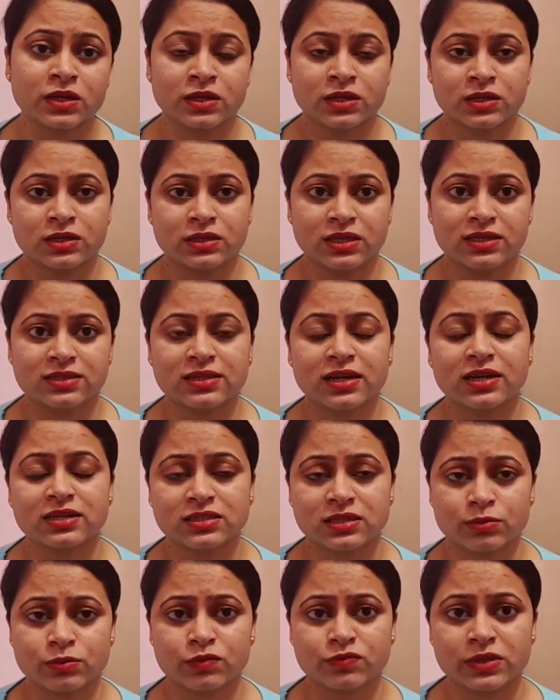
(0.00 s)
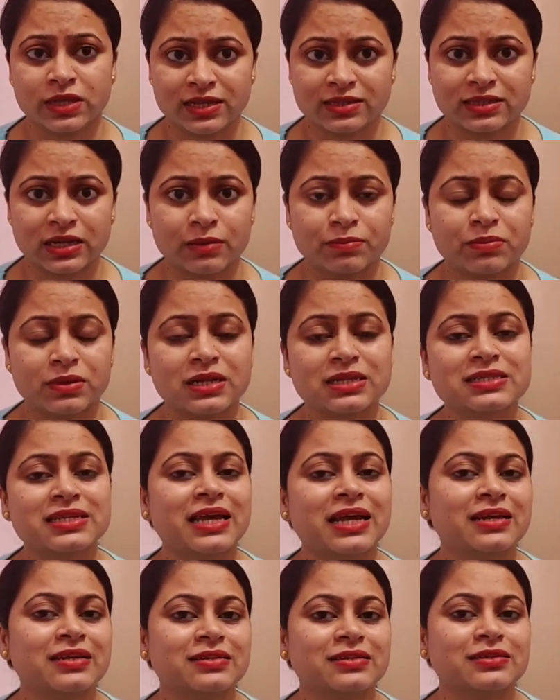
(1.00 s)
These are some of the examples,
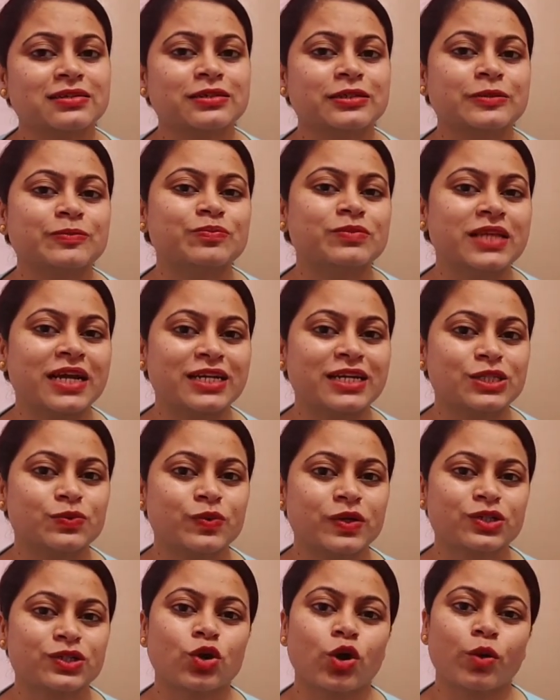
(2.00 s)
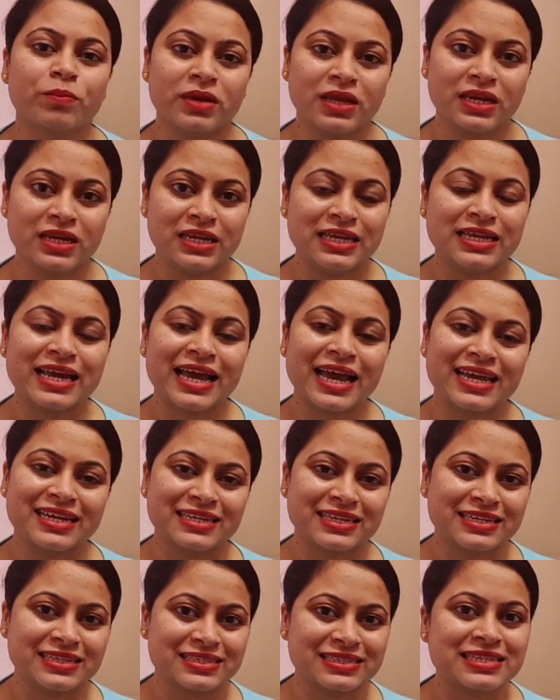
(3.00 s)
and that's what comedy and
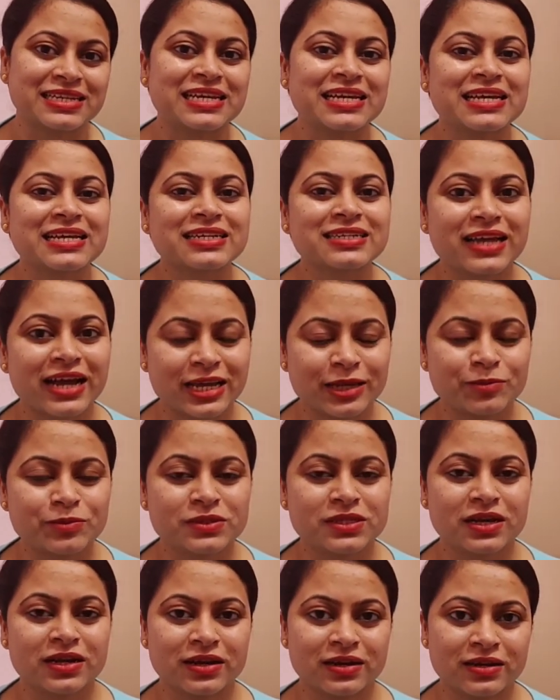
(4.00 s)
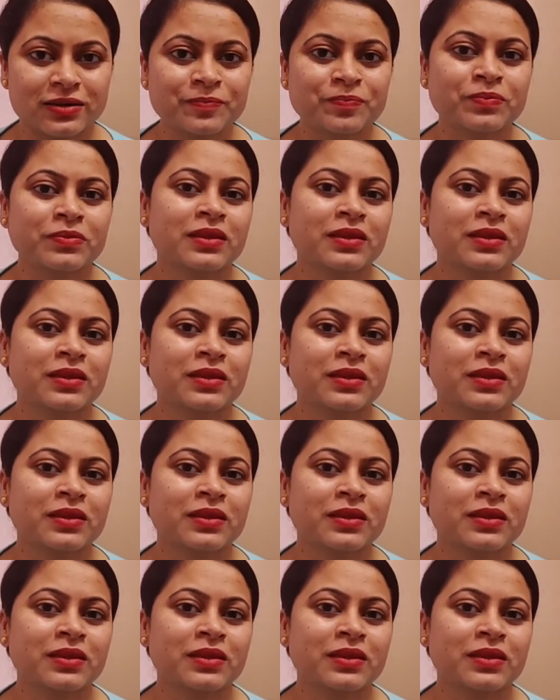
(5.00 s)
its types are.